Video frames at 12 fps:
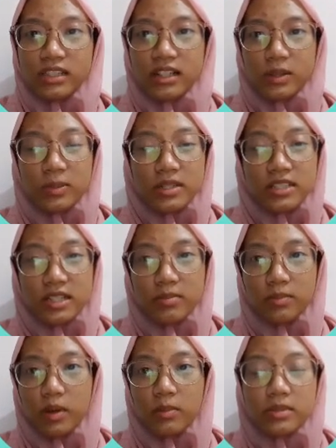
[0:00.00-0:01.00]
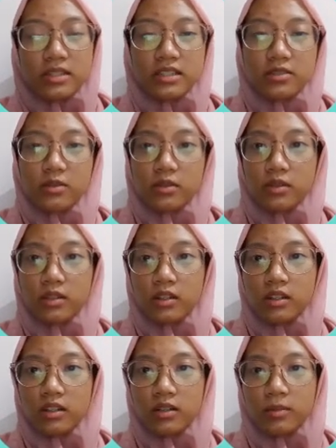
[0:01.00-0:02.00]
represent
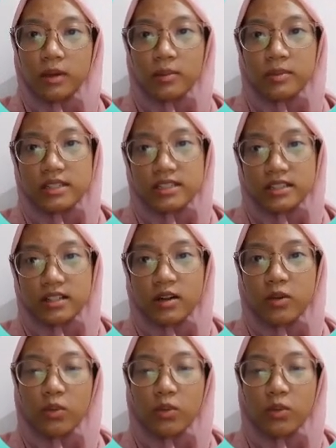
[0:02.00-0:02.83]
publishers